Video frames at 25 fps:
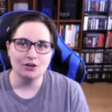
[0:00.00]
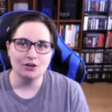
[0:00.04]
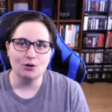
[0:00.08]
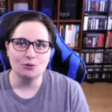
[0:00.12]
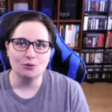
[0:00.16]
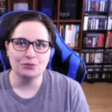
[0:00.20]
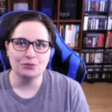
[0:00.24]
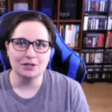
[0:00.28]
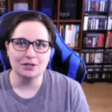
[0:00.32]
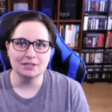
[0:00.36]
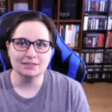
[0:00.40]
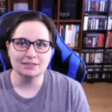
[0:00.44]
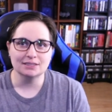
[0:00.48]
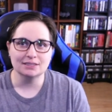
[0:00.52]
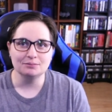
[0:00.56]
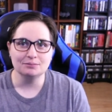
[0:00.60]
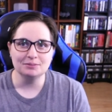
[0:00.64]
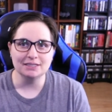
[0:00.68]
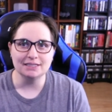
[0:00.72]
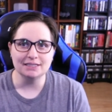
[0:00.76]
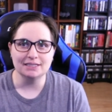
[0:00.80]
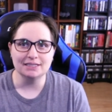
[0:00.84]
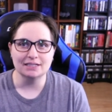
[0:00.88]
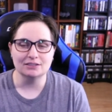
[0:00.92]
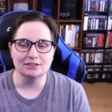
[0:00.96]
There's some
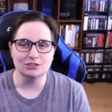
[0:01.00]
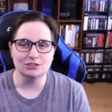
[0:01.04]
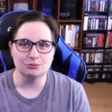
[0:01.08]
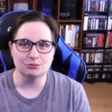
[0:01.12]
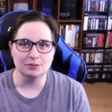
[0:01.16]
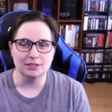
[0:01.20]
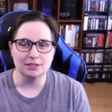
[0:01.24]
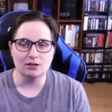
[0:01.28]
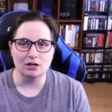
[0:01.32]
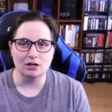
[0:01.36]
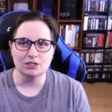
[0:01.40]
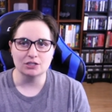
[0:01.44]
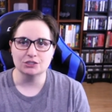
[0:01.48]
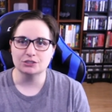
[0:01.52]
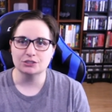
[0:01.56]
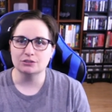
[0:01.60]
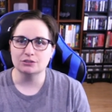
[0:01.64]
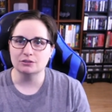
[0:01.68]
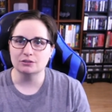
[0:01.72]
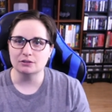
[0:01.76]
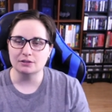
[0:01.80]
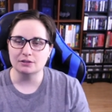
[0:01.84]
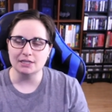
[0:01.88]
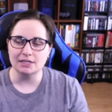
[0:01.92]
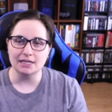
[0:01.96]
details in regards
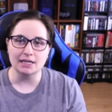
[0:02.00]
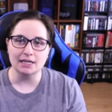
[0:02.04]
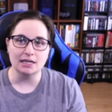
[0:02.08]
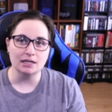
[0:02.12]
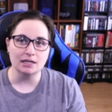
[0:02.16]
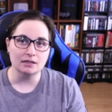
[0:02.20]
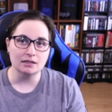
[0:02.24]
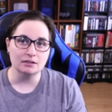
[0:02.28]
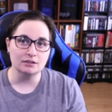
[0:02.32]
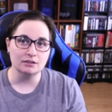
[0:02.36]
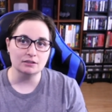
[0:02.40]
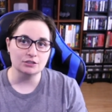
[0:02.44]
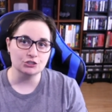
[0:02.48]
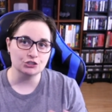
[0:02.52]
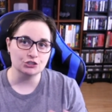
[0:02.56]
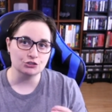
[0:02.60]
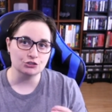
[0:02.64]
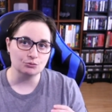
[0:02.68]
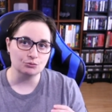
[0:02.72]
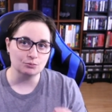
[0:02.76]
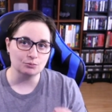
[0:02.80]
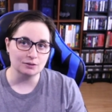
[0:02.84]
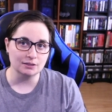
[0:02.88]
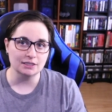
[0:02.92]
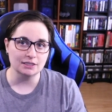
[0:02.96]
to the English
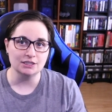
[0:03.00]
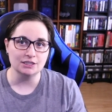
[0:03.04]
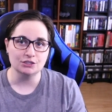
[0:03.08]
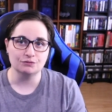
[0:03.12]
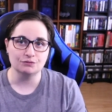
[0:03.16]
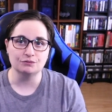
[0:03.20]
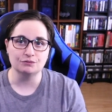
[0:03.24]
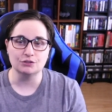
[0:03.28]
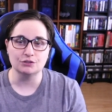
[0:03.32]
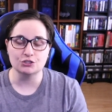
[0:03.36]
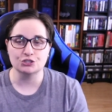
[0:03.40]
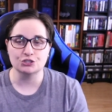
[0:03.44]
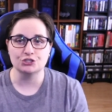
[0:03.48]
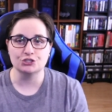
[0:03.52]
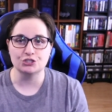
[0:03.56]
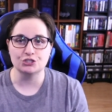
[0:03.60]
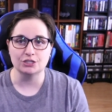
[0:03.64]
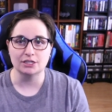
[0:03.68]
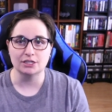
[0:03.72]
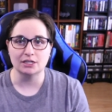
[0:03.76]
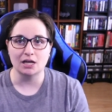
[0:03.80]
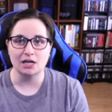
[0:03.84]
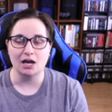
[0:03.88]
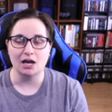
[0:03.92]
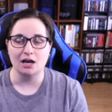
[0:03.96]
release
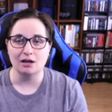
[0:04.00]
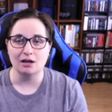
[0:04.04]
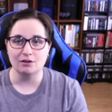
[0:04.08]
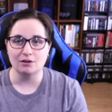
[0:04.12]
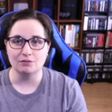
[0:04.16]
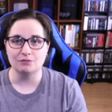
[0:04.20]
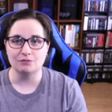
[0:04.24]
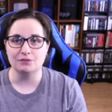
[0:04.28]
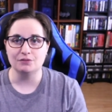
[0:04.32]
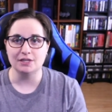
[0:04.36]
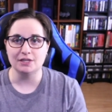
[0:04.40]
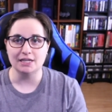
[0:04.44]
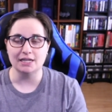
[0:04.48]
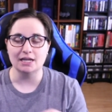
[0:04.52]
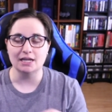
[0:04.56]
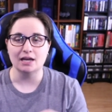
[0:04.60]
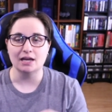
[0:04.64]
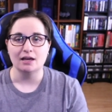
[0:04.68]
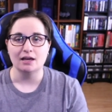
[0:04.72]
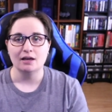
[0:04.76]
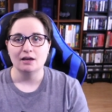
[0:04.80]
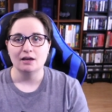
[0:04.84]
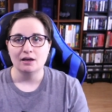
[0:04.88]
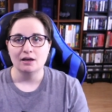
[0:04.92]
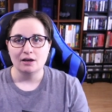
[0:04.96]
version of the
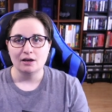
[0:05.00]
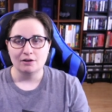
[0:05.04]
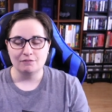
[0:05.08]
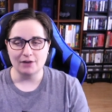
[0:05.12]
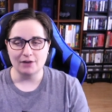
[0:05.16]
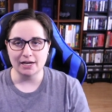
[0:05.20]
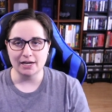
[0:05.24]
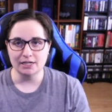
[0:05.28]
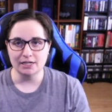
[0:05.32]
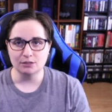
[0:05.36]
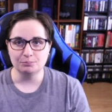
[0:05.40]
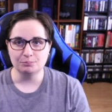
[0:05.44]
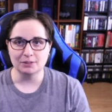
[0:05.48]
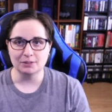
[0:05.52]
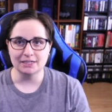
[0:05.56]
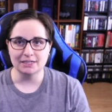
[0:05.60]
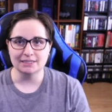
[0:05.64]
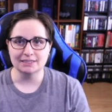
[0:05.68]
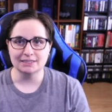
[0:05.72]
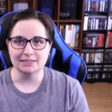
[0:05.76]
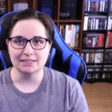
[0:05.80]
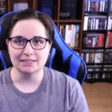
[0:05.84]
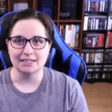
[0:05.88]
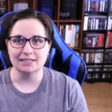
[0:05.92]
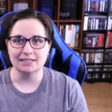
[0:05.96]
Vital
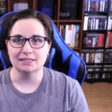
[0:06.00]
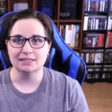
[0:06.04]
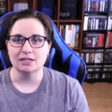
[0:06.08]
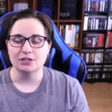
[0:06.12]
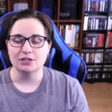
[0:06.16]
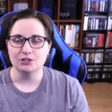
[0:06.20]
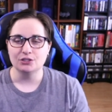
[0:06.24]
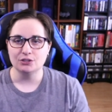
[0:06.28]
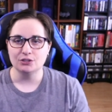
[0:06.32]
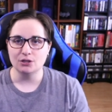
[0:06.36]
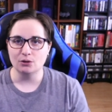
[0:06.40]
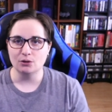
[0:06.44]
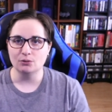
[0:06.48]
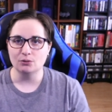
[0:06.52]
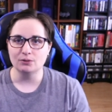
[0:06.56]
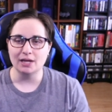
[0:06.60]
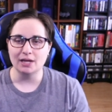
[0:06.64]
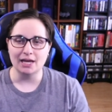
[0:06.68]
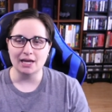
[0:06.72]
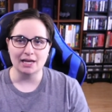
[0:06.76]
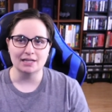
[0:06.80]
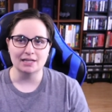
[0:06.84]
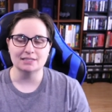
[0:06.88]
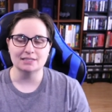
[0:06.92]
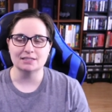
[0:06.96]
Bracelet, known
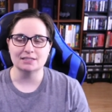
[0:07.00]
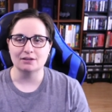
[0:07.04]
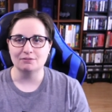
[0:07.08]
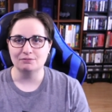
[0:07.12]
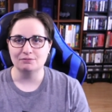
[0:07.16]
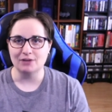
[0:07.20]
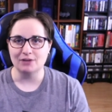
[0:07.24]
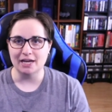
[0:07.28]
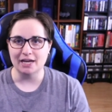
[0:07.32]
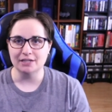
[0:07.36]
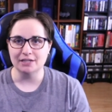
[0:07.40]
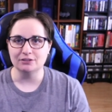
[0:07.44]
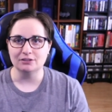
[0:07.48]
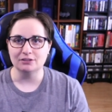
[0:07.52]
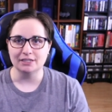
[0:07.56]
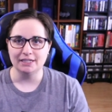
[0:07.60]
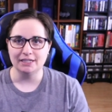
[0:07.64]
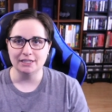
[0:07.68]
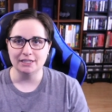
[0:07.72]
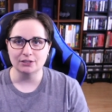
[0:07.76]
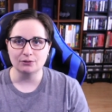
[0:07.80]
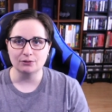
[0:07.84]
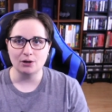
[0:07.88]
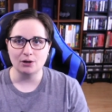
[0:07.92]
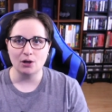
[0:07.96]
as Vital
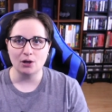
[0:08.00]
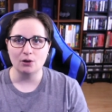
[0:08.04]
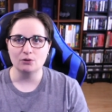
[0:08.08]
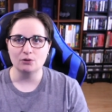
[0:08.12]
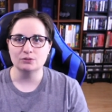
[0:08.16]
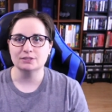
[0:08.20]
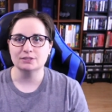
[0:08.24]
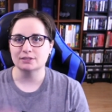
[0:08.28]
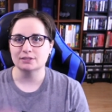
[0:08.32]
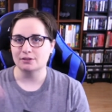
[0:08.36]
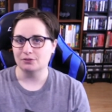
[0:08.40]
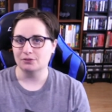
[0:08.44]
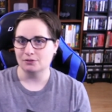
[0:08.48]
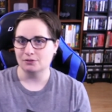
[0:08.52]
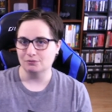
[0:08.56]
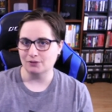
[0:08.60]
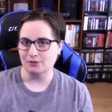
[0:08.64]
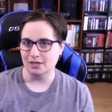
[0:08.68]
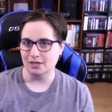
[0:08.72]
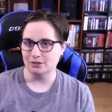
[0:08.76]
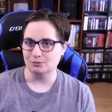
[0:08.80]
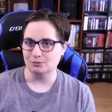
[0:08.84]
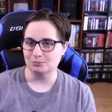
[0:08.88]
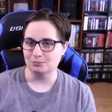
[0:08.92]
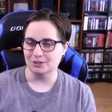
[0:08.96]
Heroes, the
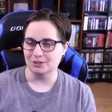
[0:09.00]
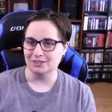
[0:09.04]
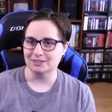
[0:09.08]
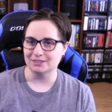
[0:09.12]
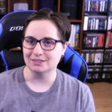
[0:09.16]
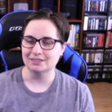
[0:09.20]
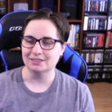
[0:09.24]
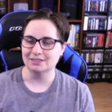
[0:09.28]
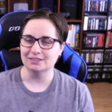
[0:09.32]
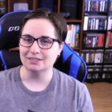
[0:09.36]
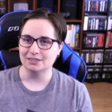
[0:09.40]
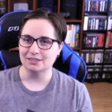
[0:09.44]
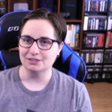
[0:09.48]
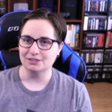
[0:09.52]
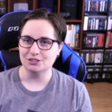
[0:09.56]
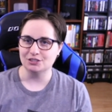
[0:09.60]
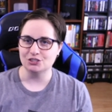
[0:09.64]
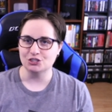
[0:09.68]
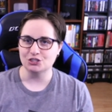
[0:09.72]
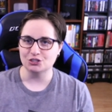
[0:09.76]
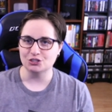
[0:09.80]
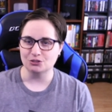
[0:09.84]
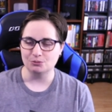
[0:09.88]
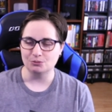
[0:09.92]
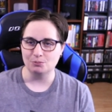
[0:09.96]
Vital Bracelet
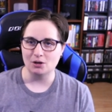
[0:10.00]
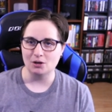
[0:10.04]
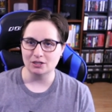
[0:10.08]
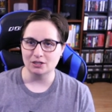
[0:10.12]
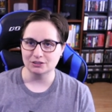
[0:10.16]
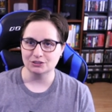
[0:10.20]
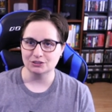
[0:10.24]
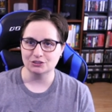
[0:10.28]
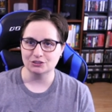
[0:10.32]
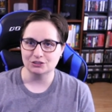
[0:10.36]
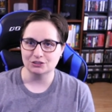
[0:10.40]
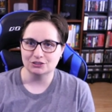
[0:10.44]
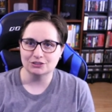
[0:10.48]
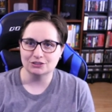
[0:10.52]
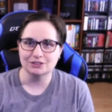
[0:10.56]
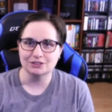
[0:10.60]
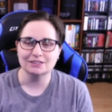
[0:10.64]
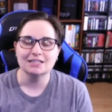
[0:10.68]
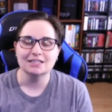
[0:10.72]
Digital Monsters.